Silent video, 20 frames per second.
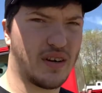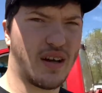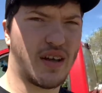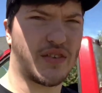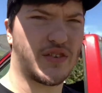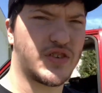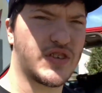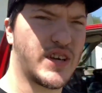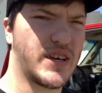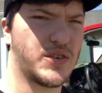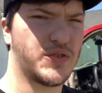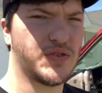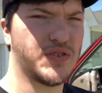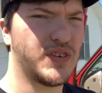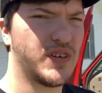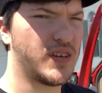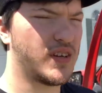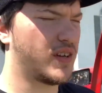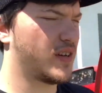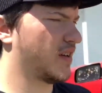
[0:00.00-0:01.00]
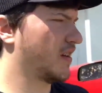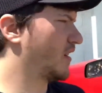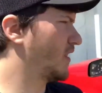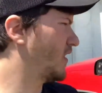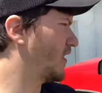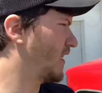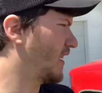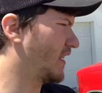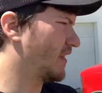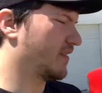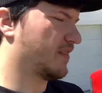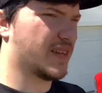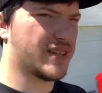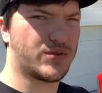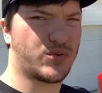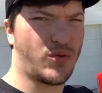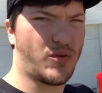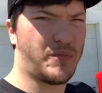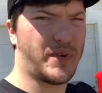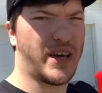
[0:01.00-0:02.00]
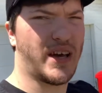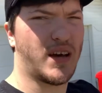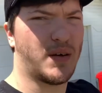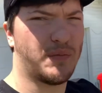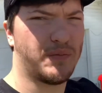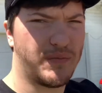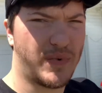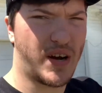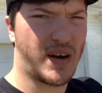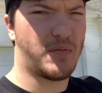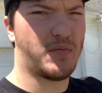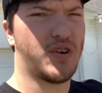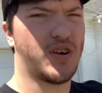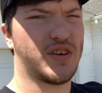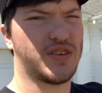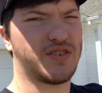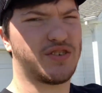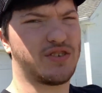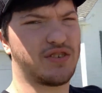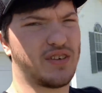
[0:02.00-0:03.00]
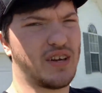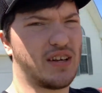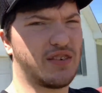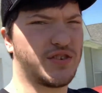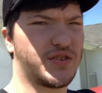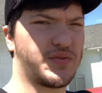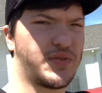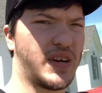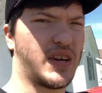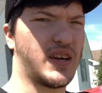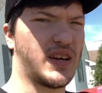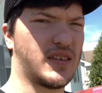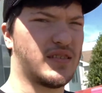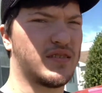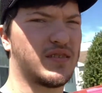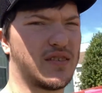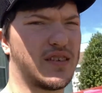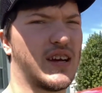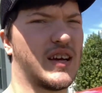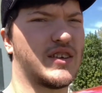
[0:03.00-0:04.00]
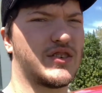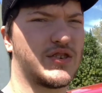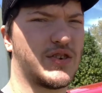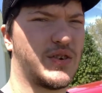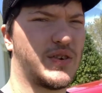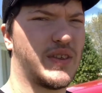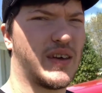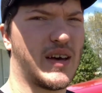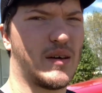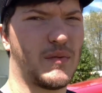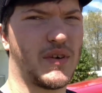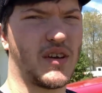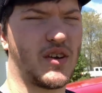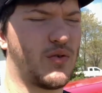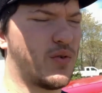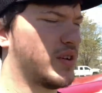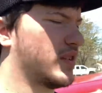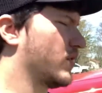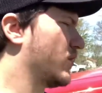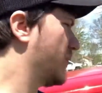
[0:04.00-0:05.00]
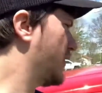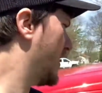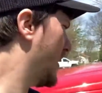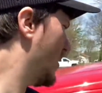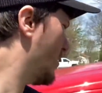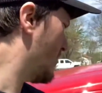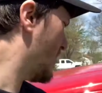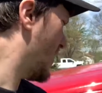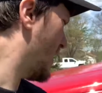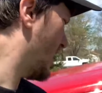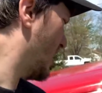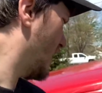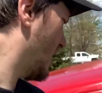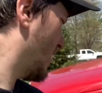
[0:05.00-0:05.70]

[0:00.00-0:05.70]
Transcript: on the channel. And this won't be out very much. I just figured I'd kind of show you that, make a quick little video about it.